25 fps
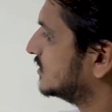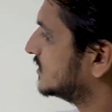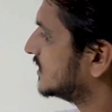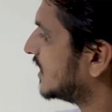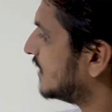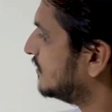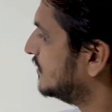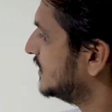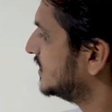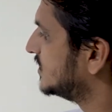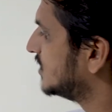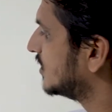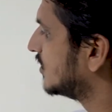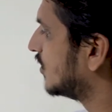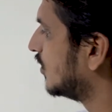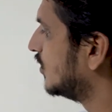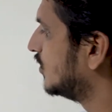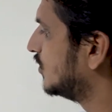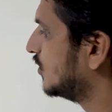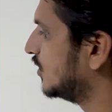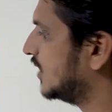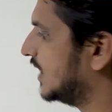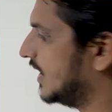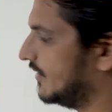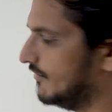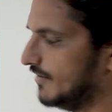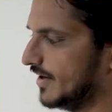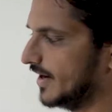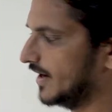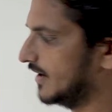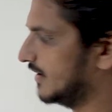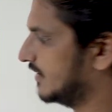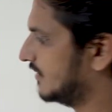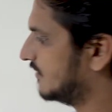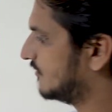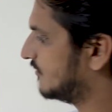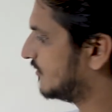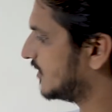Sum is equal to 11.
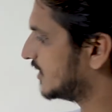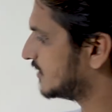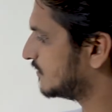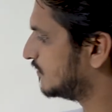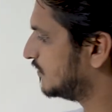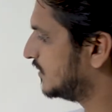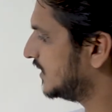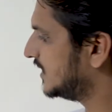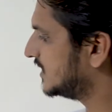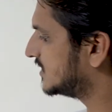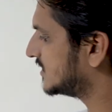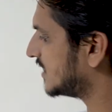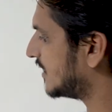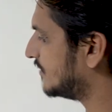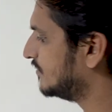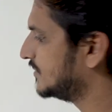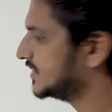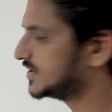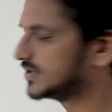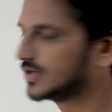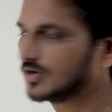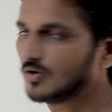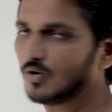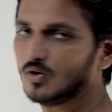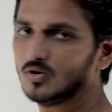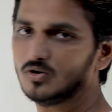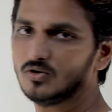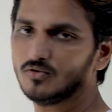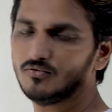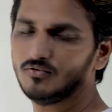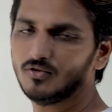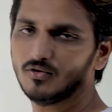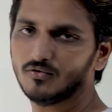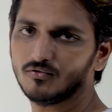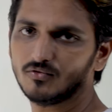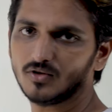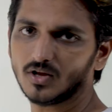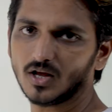For B, sum is equal to
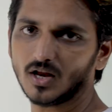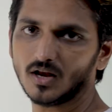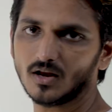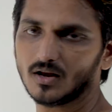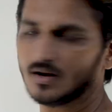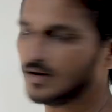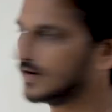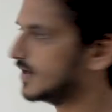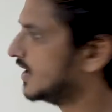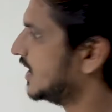15.